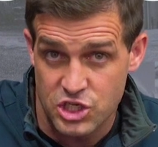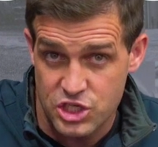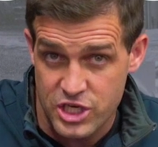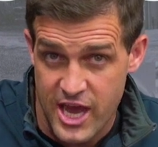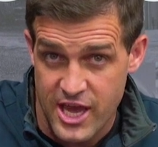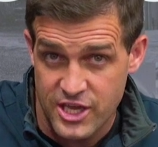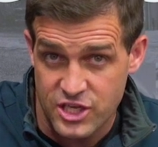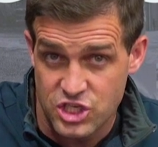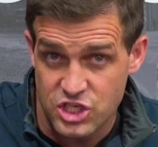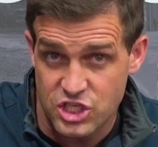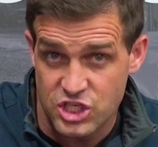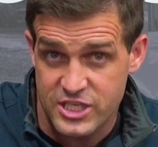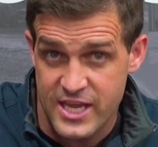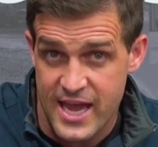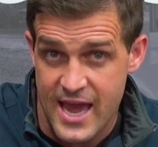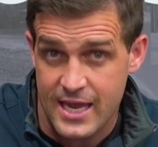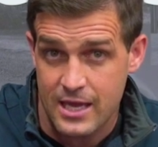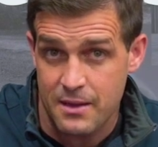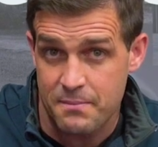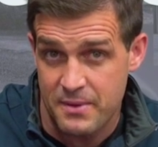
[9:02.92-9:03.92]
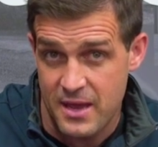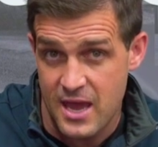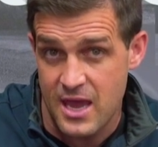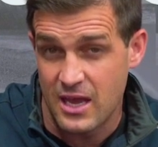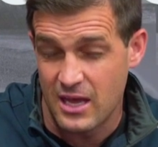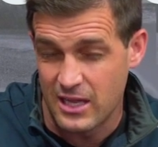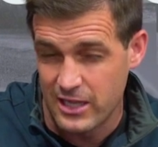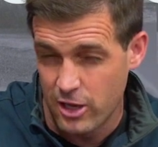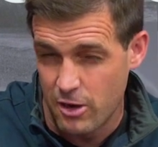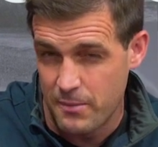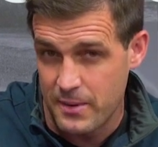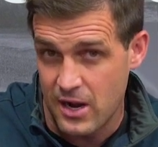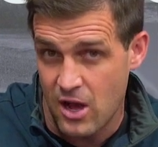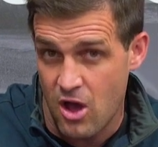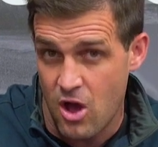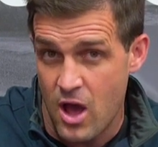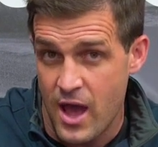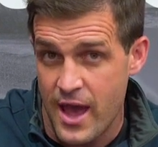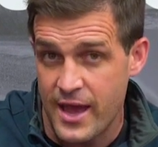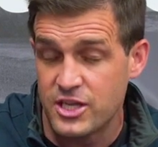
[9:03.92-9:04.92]
change in stack being a little bit
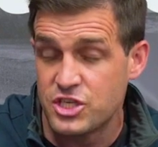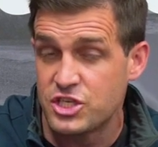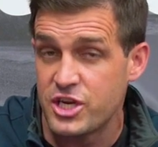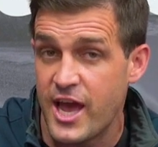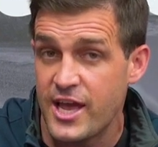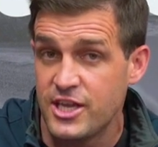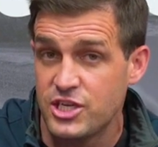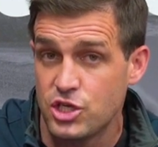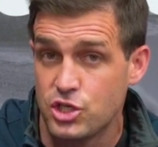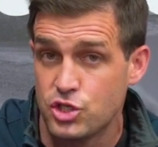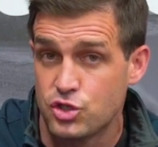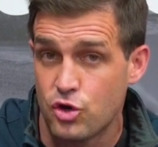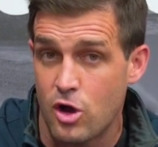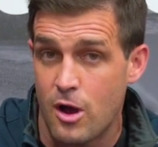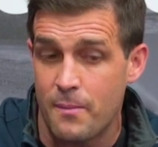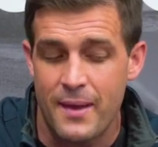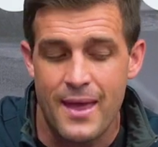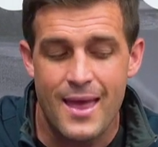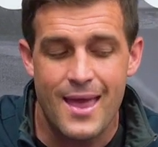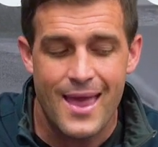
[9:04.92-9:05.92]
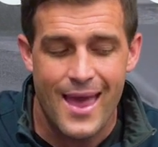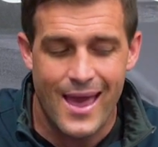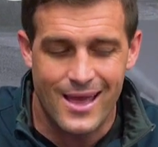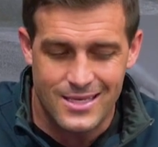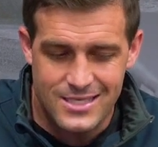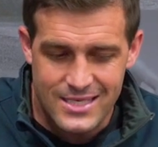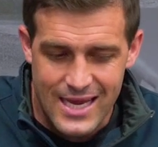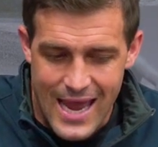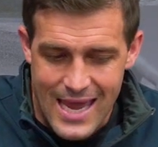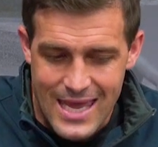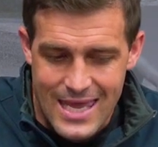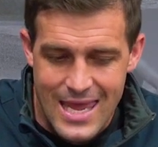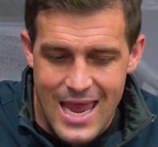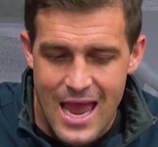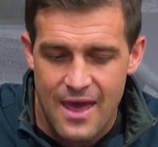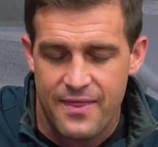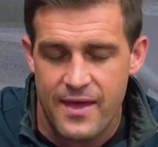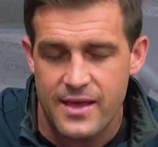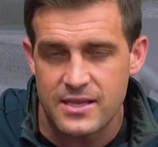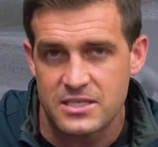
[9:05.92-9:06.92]
higher, change in drop, and taking
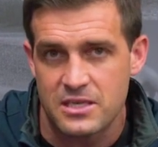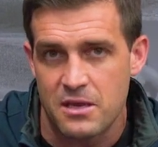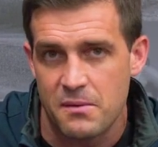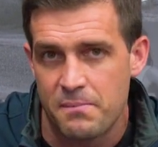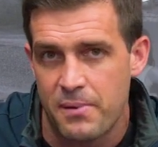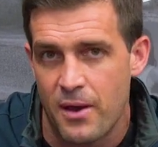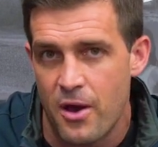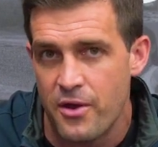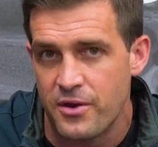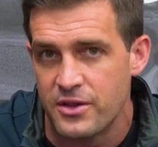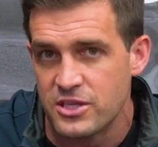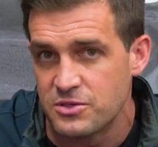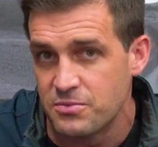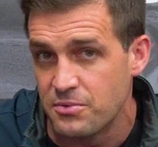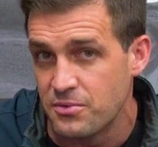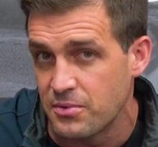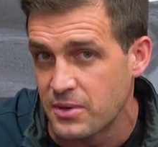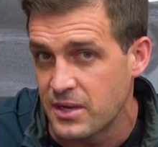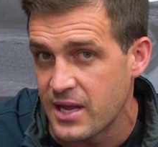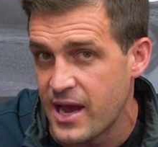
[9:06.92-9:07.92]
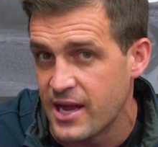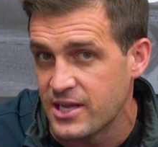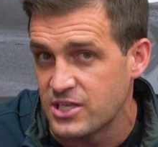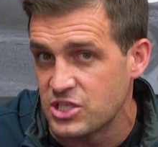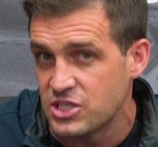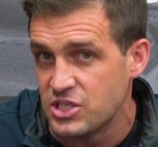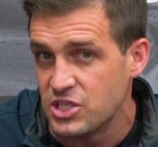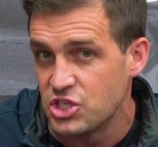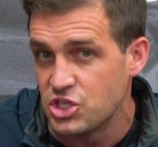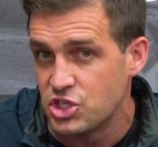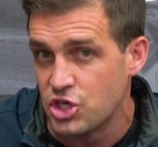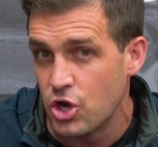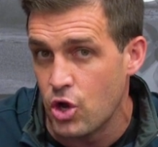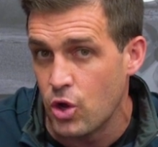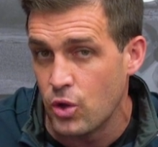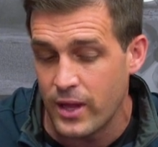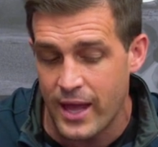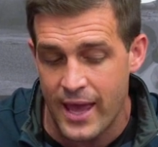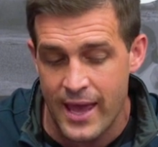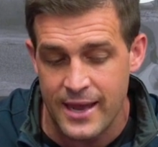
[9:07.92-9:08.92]
out that components with regards to the
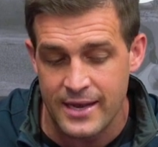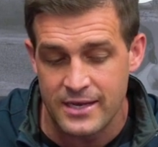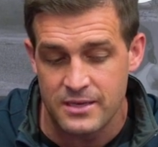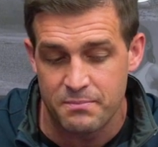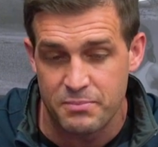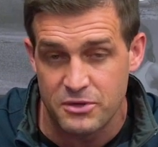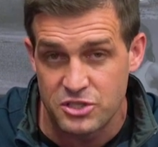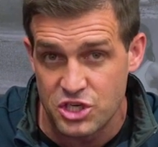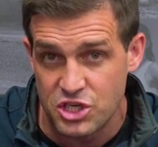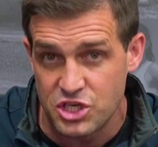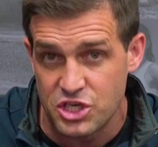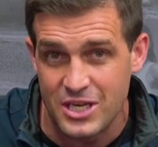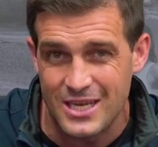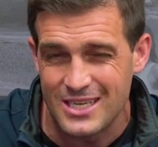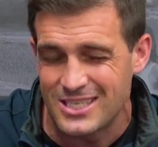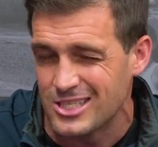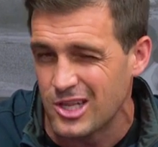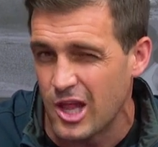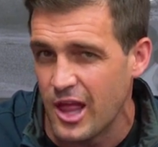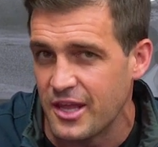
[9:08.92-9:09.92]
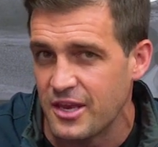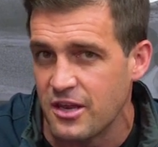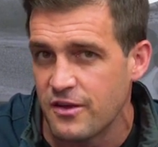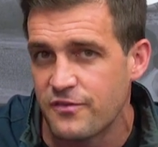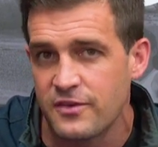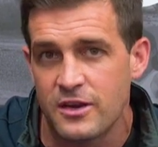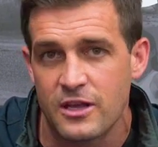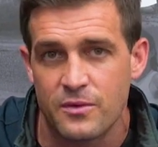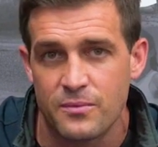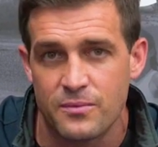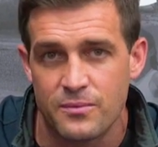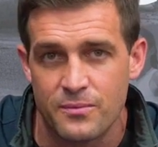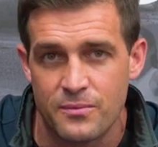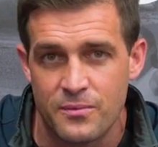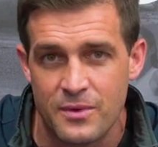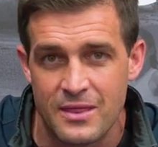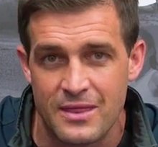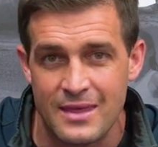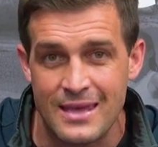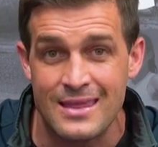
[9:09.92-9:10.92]
gel and positioning it slightly differently
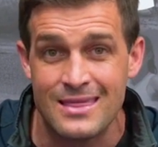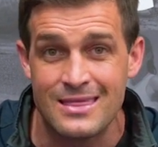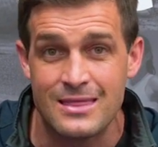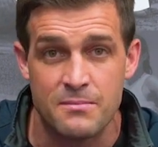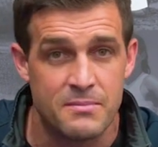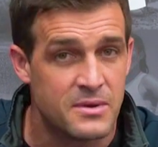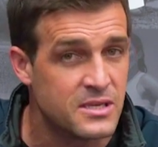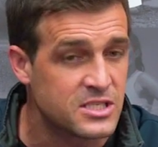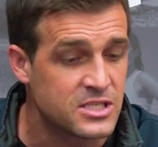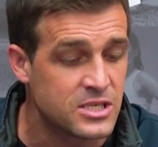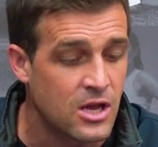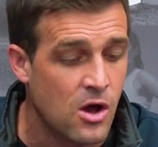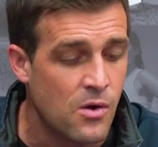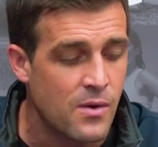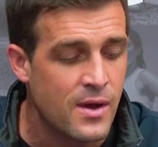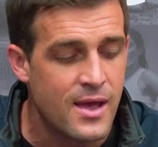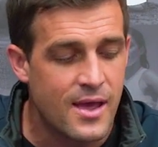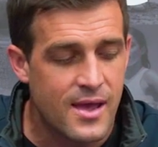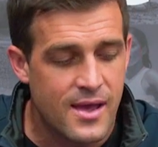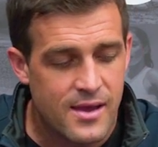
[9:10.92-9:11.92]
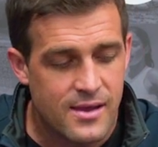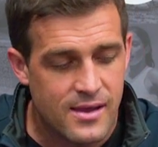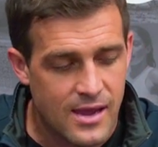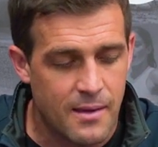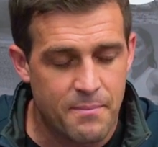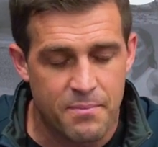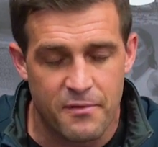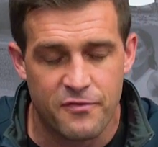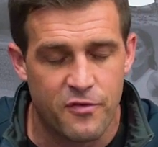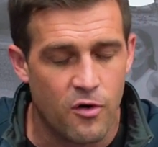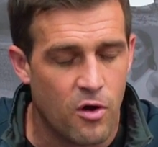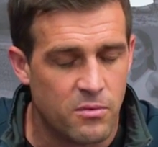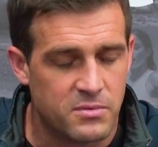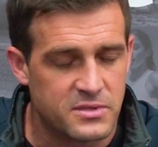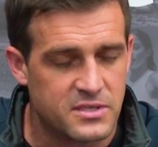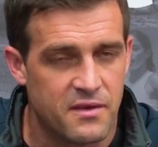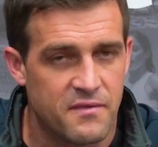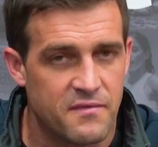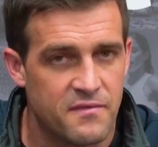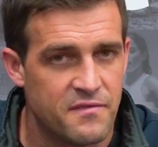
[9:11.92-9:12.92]
within the midsole. It
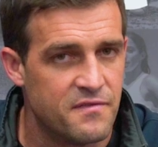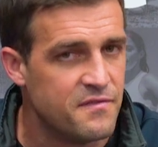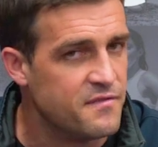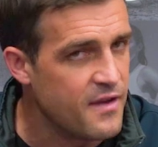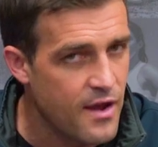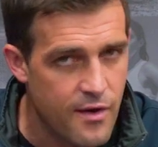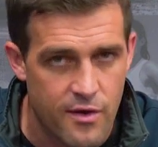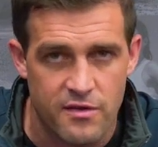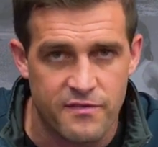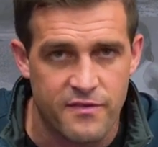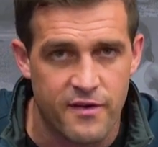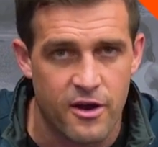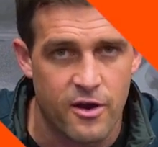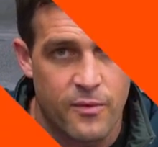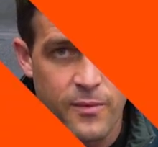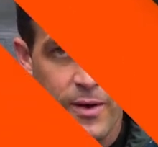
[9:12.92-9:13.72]
performs very, very